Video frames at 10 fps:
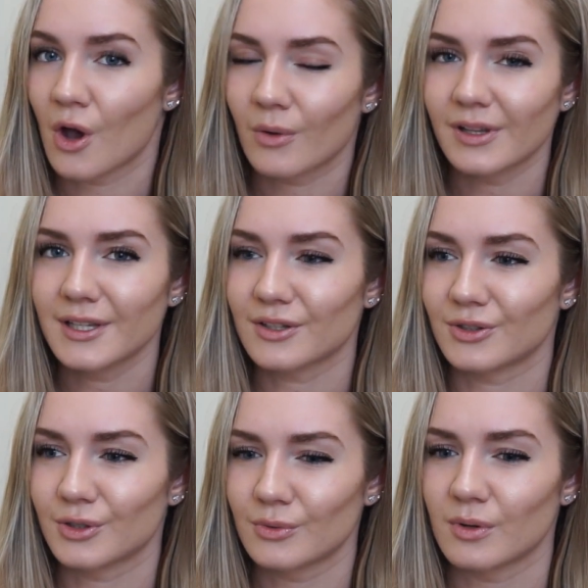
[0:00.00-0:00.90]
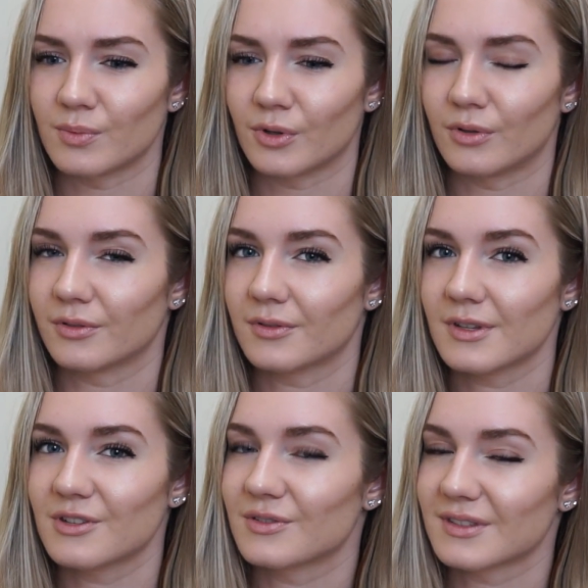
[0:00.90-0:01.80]
totally doable.
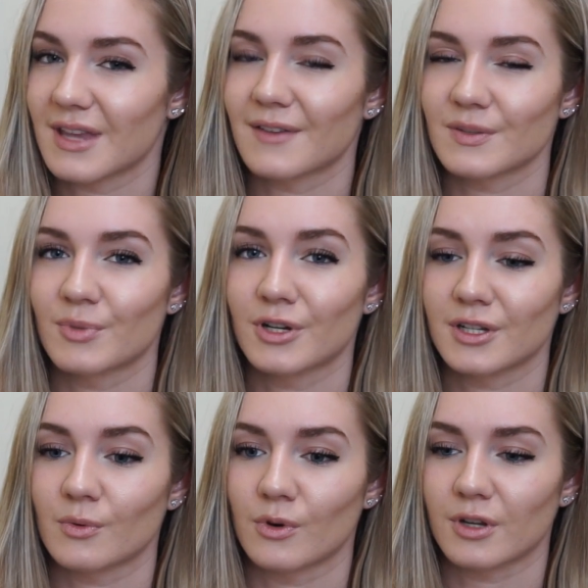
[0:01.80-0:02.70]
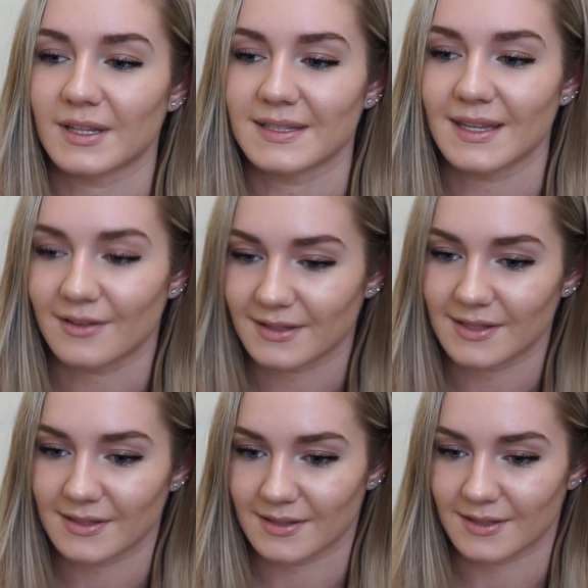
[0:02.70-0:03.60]
You just have to put in the work and stay
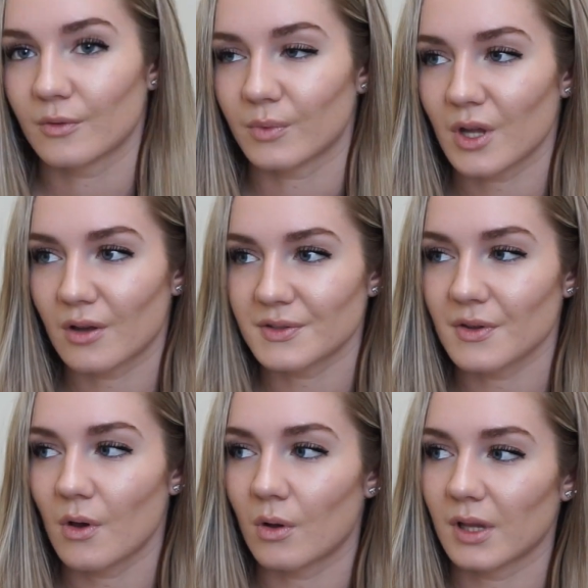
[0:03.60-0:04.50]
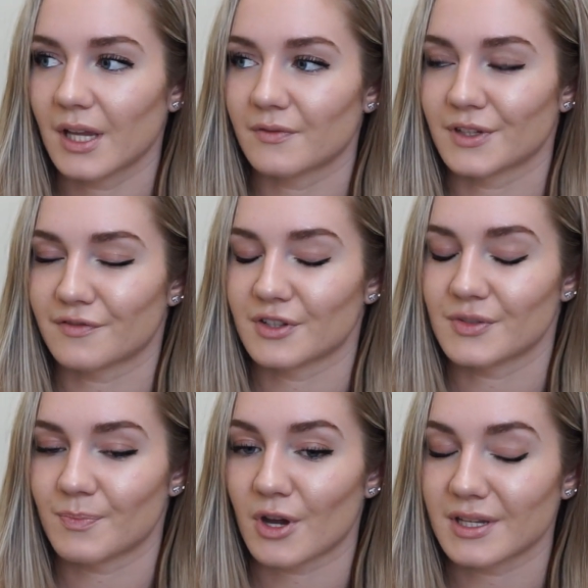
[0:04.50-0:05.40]
consistent. We also all have
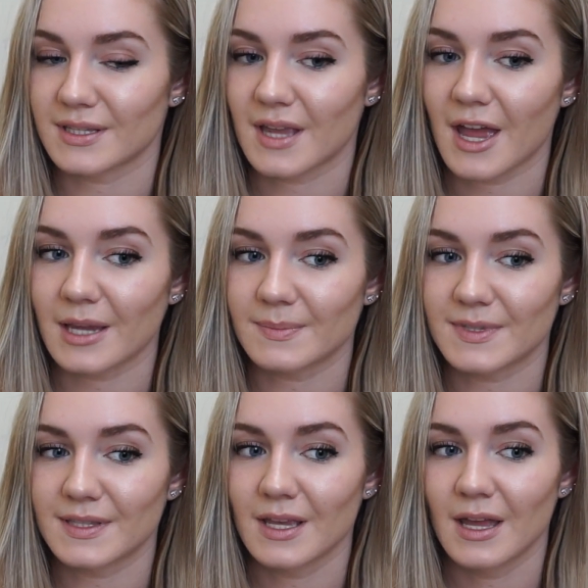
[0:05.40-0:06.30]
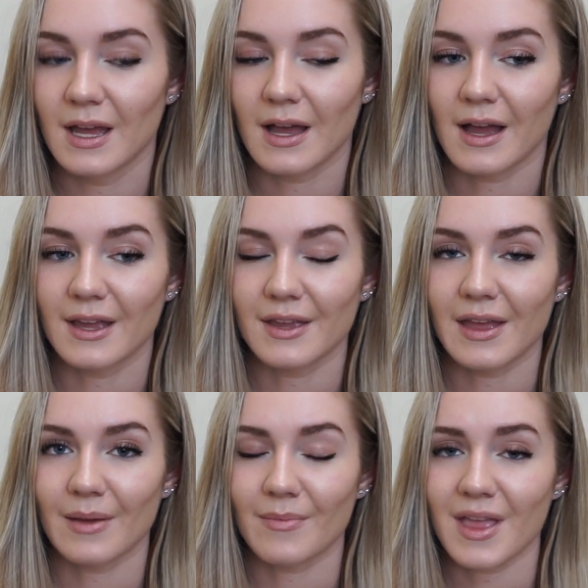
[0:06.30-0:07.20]
different body types. I
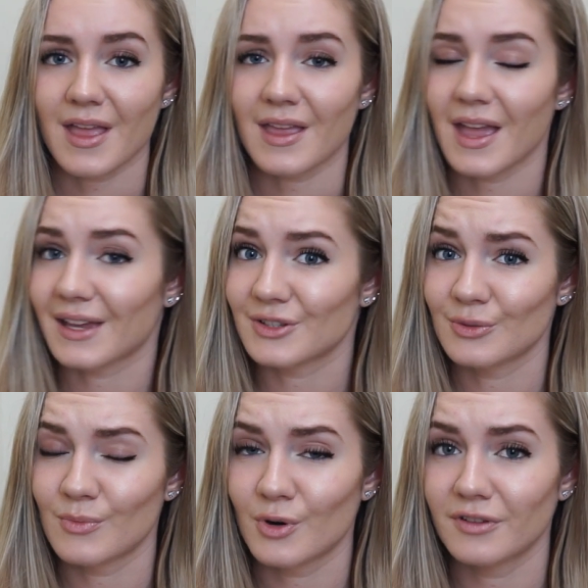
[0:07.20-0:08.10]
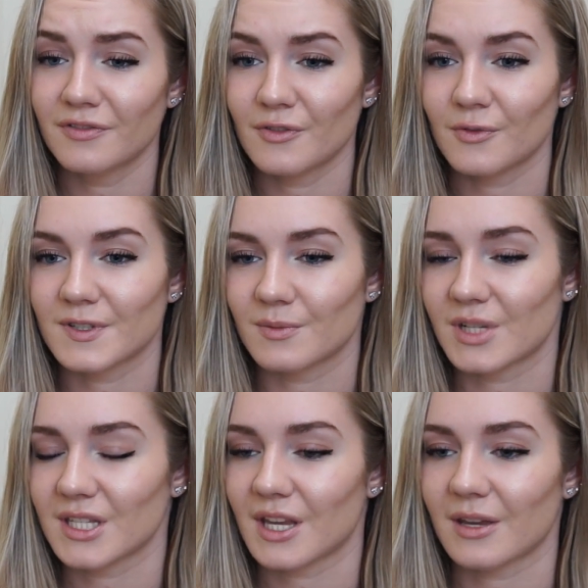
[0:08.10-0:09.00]
am a ectomorph, which
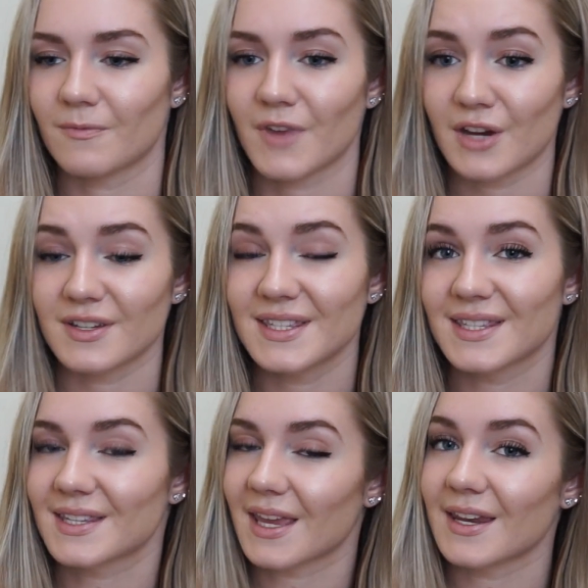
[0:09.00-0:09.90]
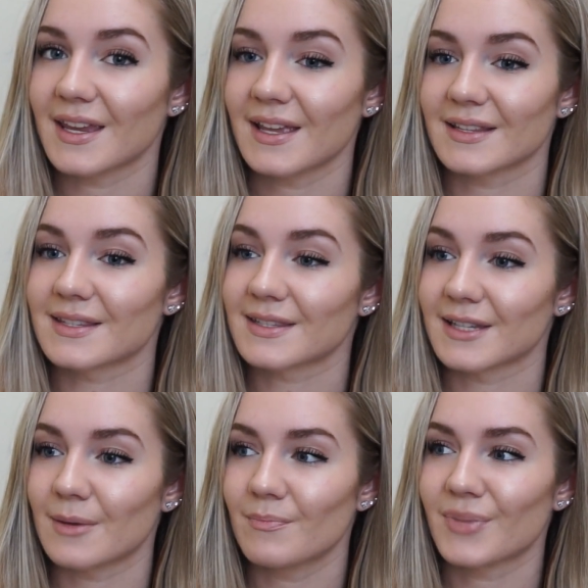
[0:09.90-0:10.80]
means I am very skinny and
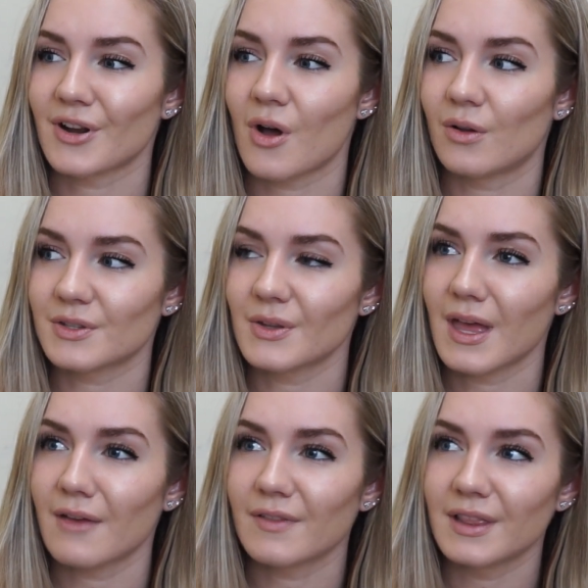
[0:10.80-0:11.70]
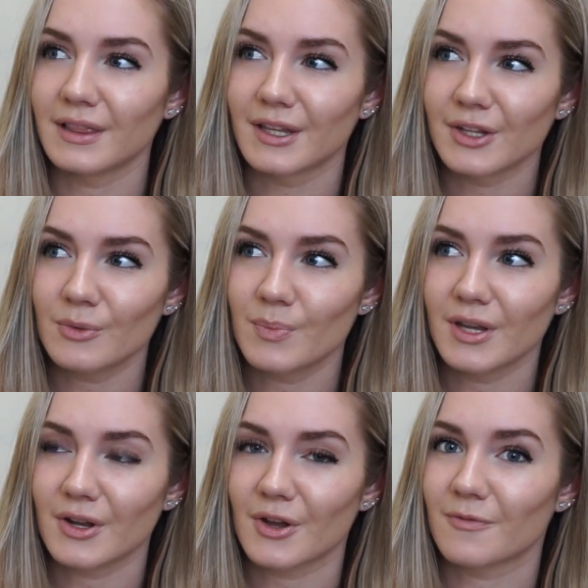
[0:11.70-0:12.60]
slim, but I also have a little bit
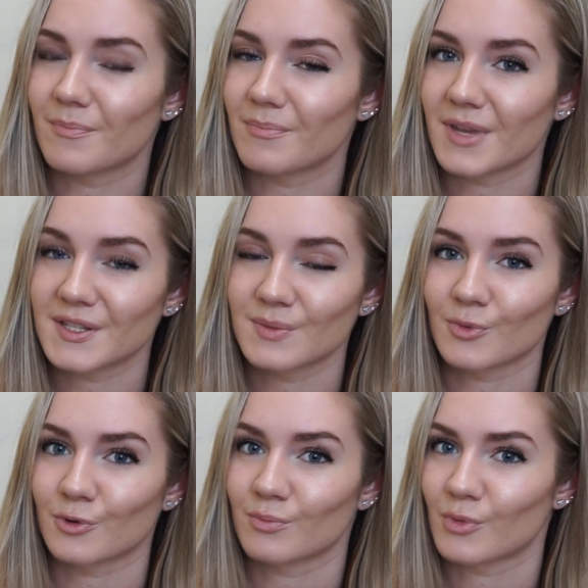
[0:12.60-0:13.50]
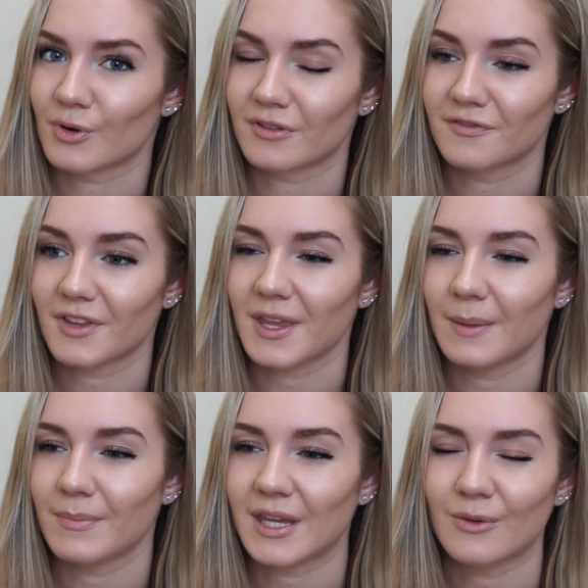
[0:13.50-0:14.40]
of mesomorph
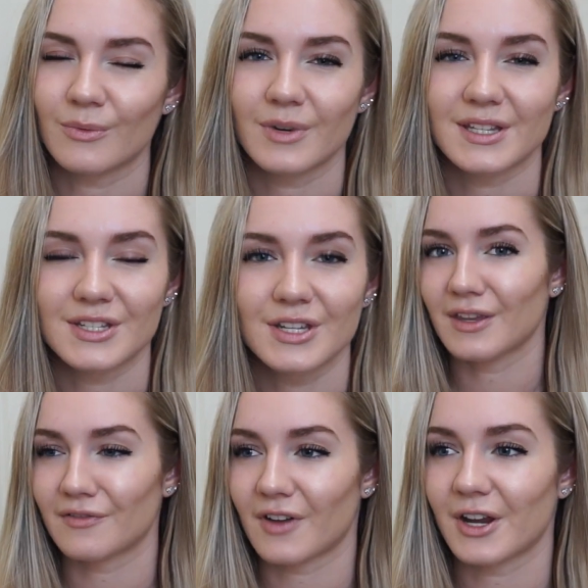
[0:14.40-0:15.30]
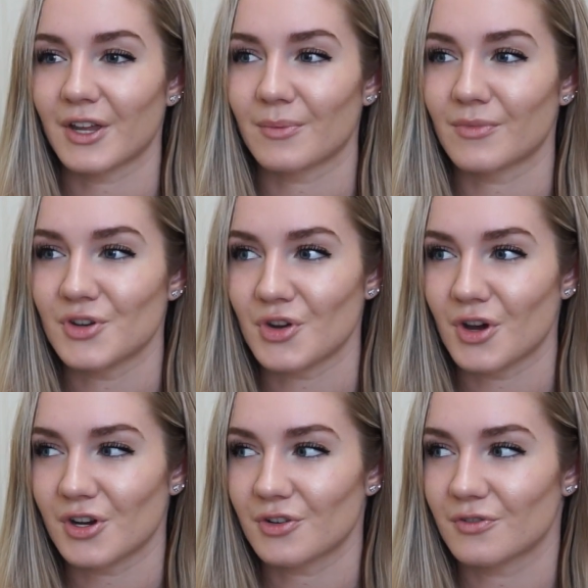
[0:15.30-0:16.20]
in me, which, if I am
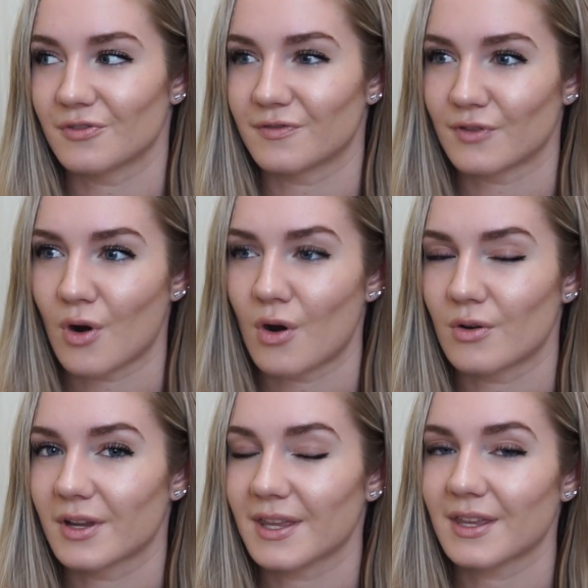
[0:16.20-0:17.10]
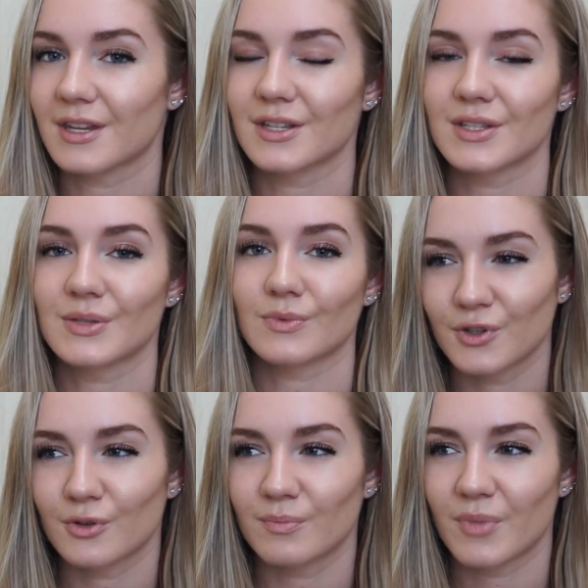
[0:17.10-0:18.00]
not wrong, it is when
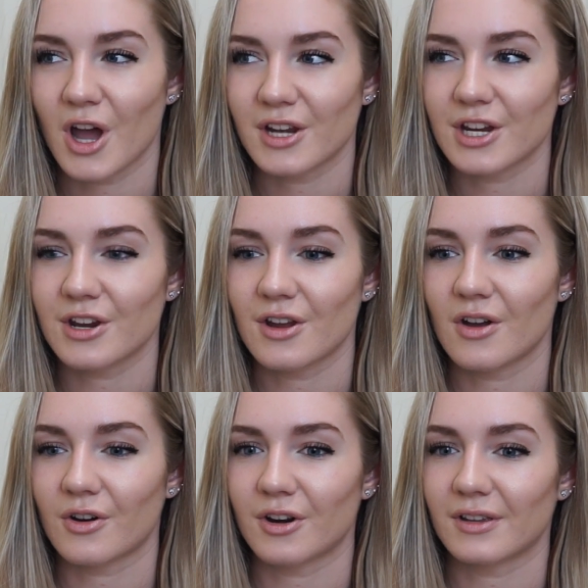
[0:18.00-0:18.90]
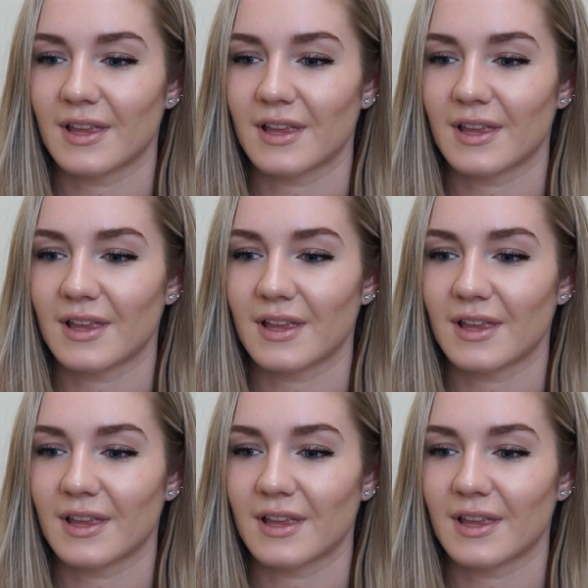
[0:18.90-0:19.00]
your body are